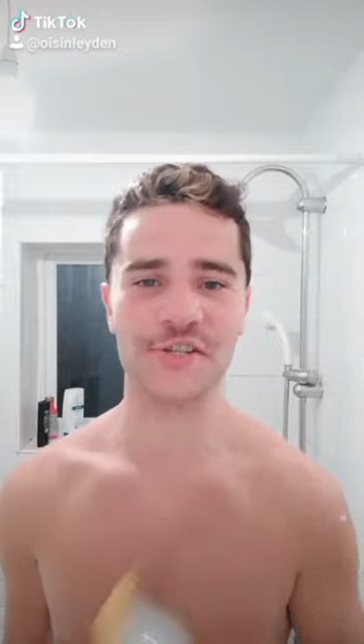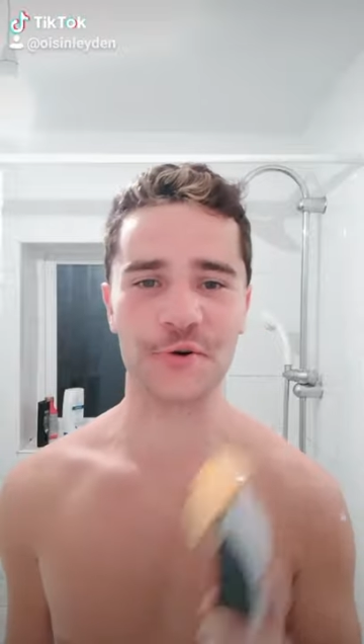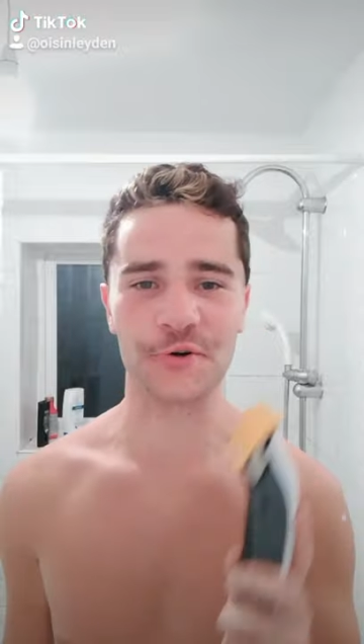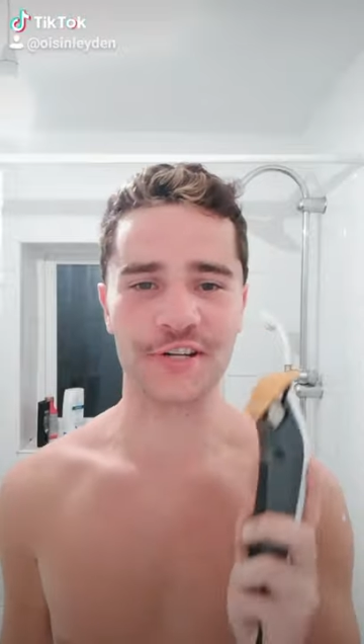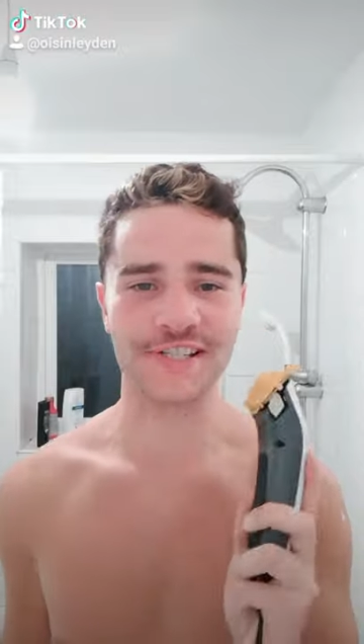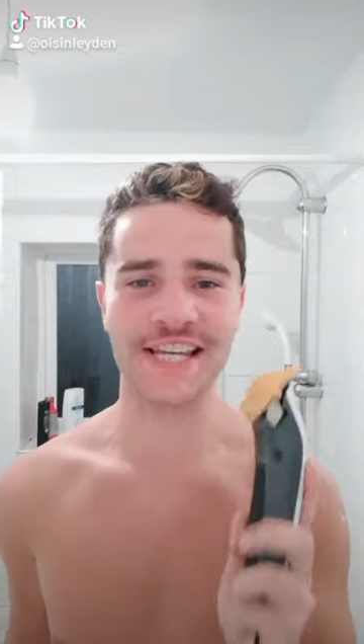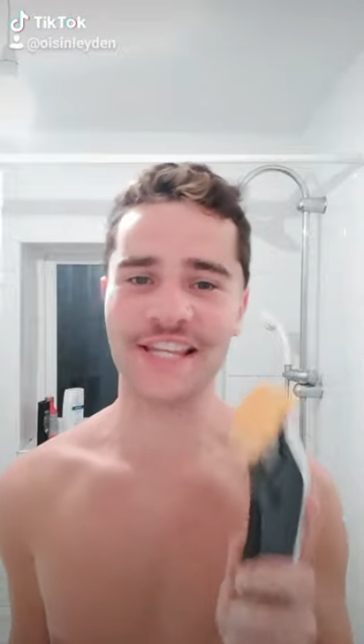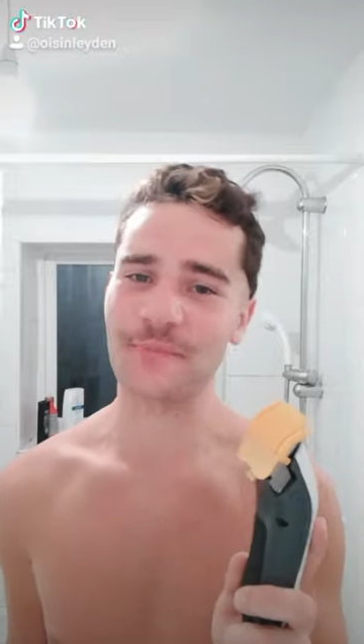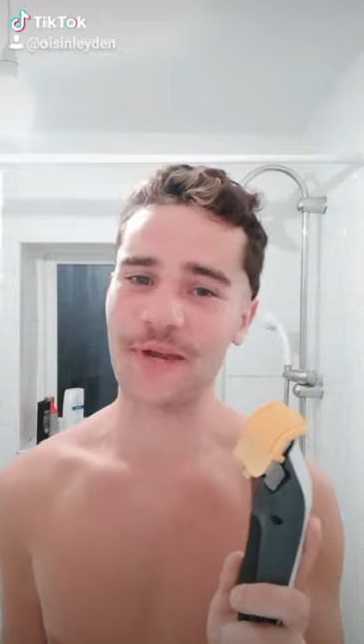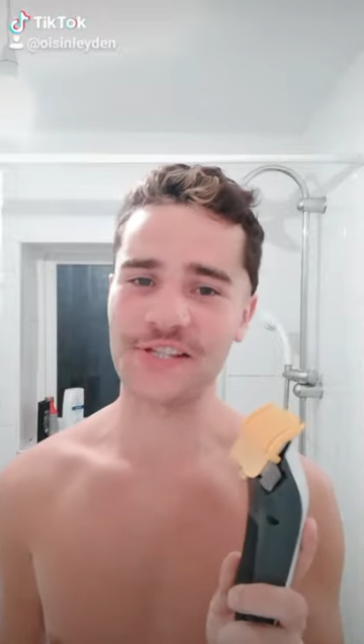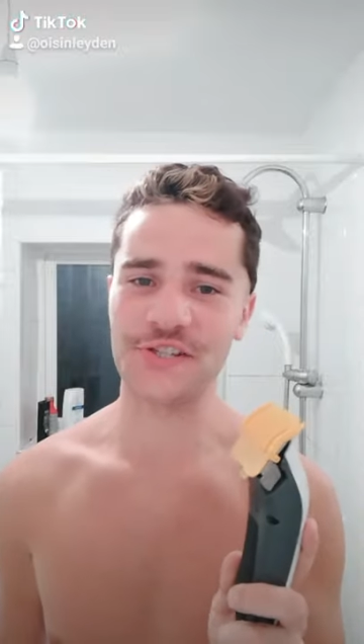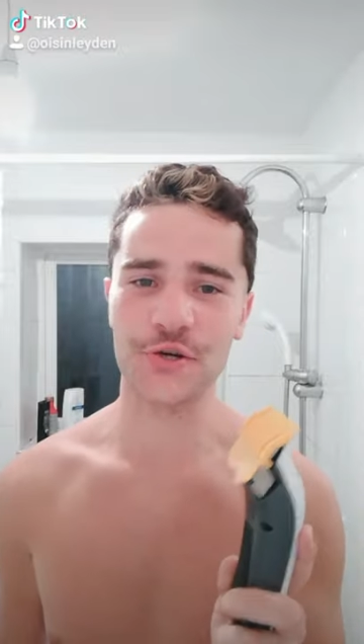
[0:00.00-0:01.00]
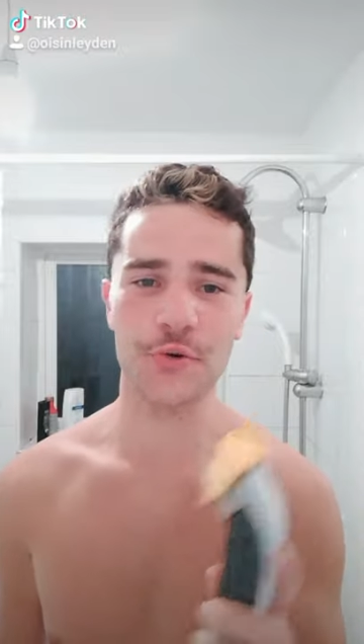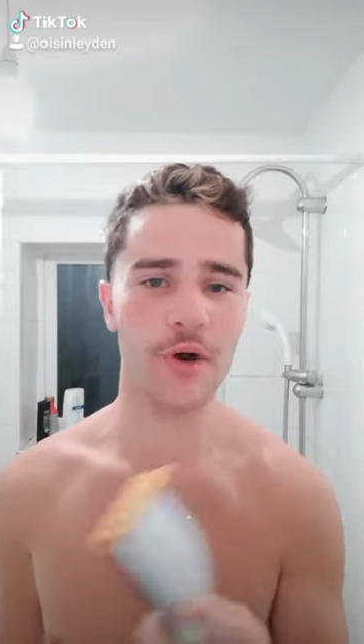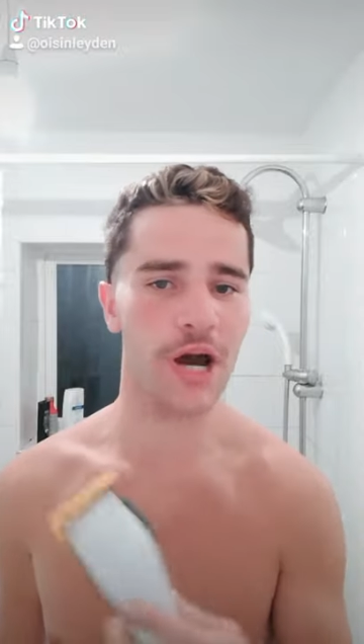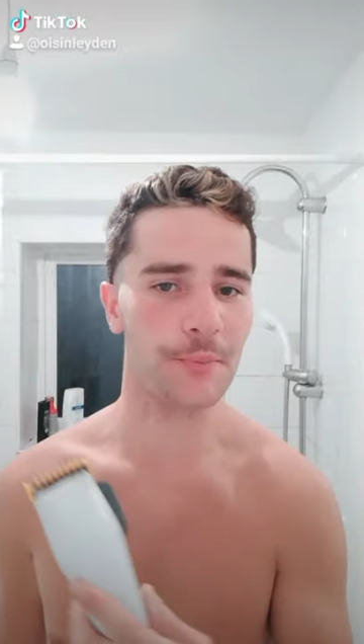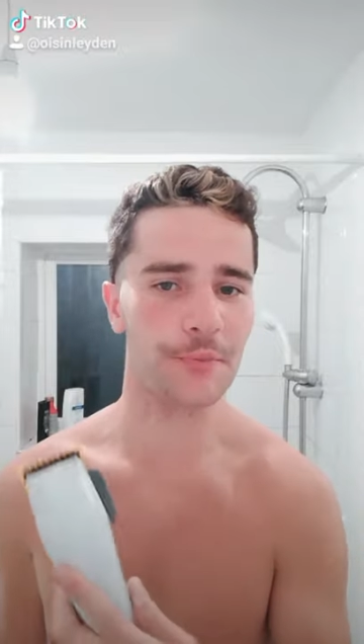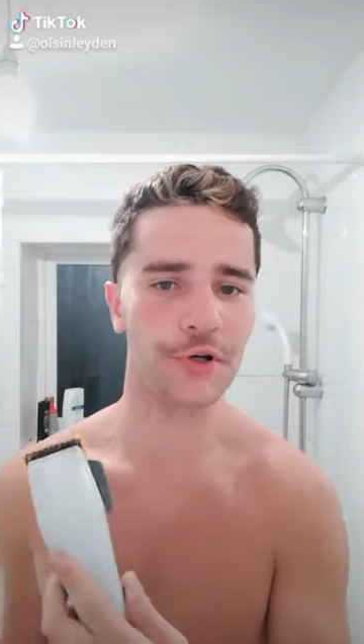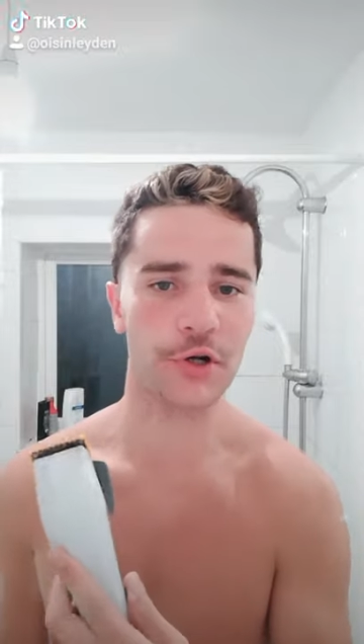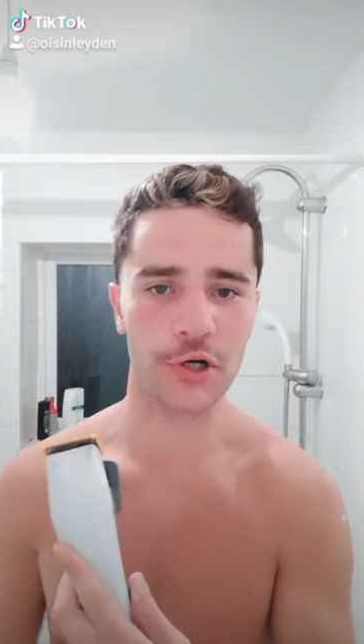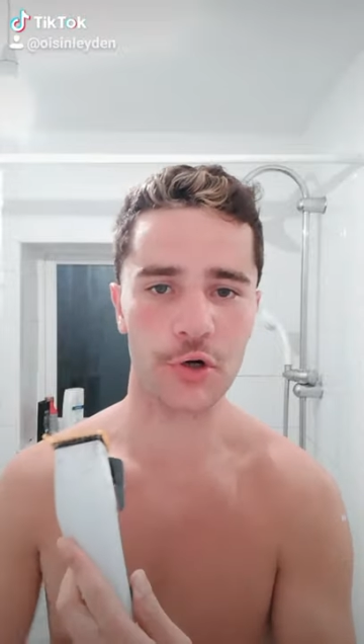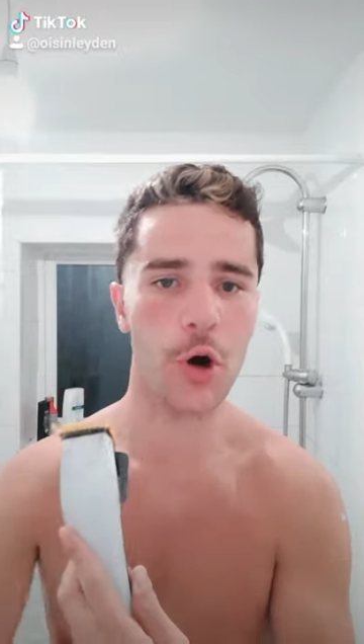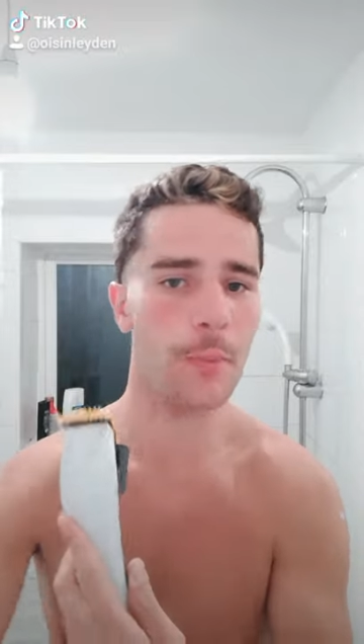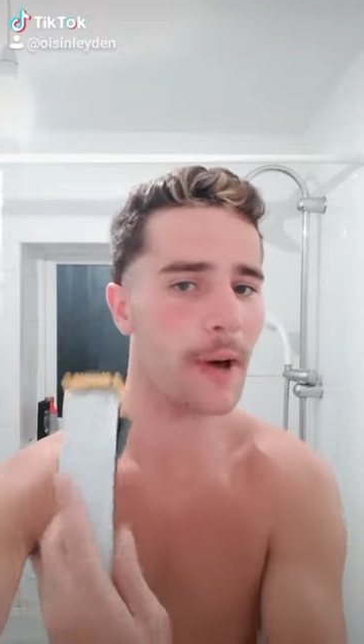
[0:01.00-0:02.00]
so we're going to take the blade 2 and we're going
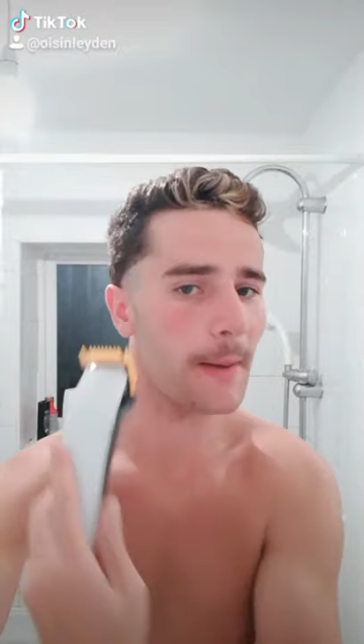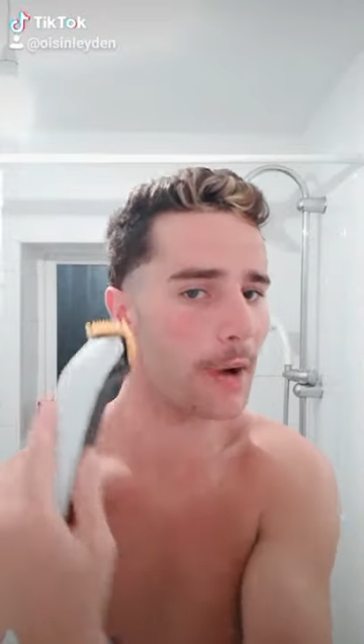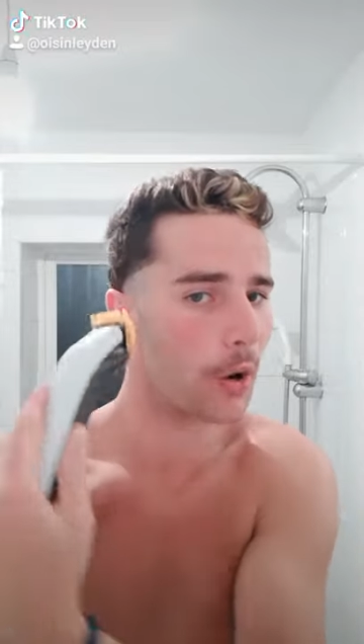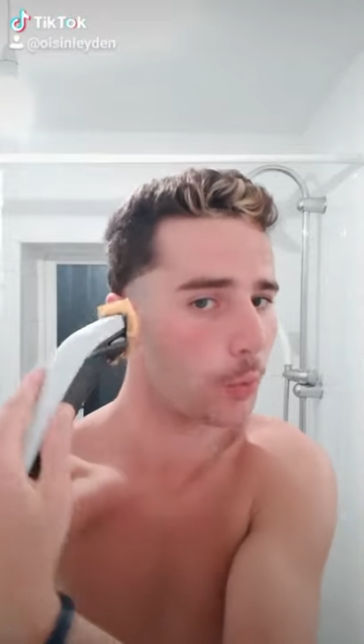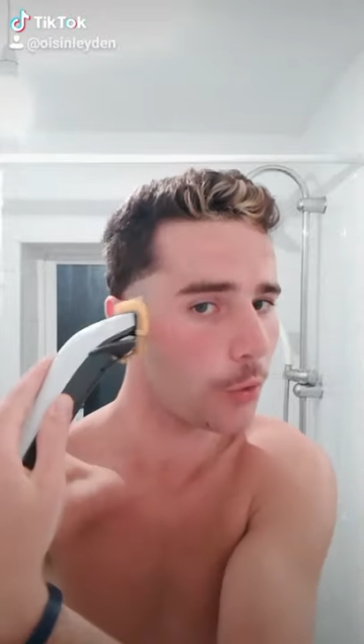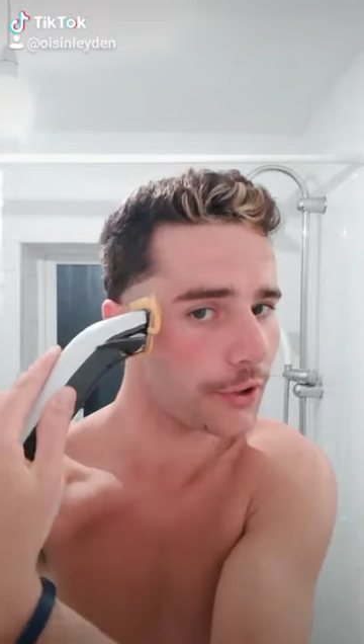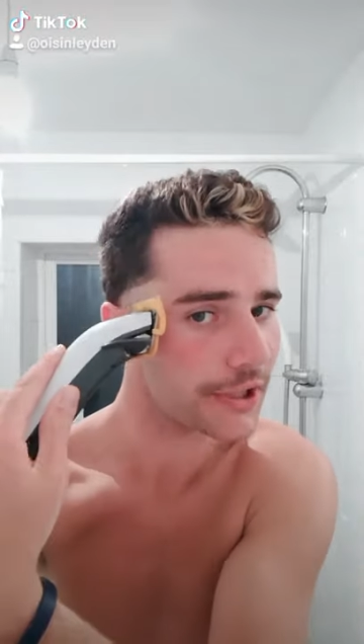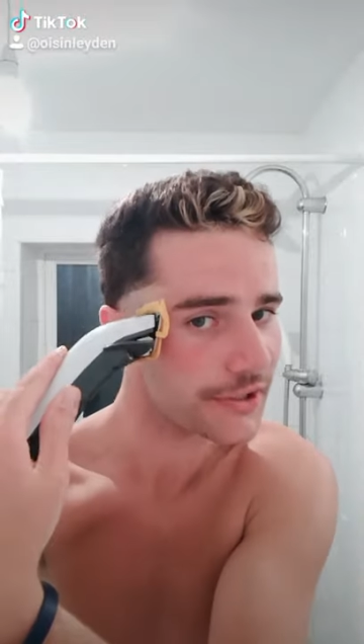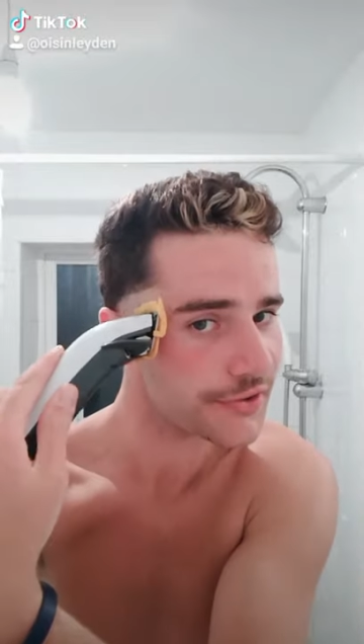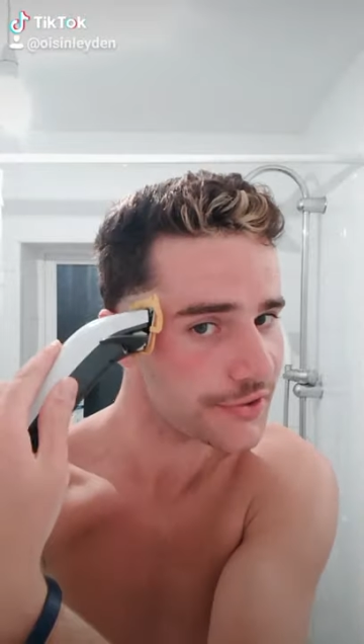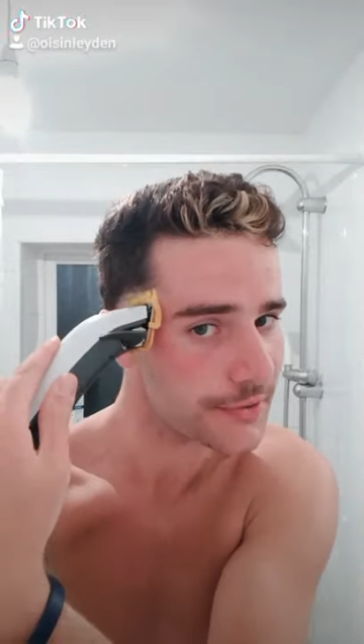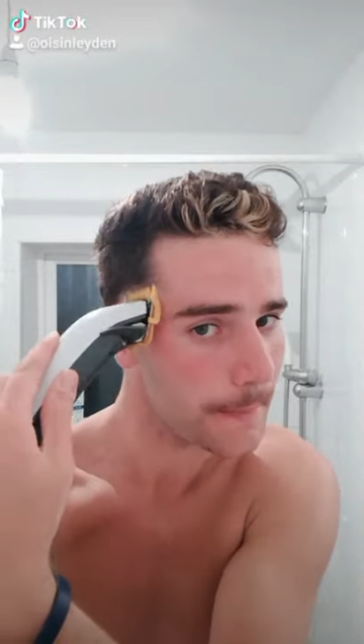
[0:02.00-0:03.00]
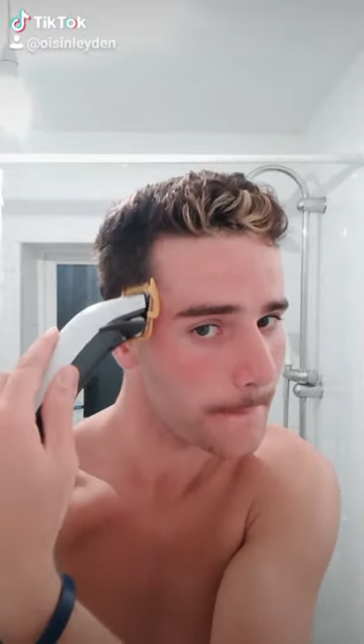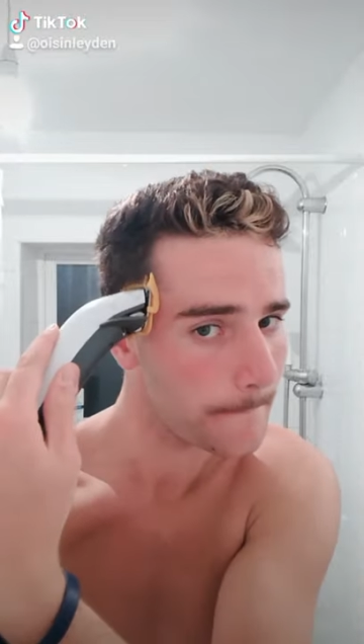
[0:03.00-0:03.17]
to go up about 1 inch.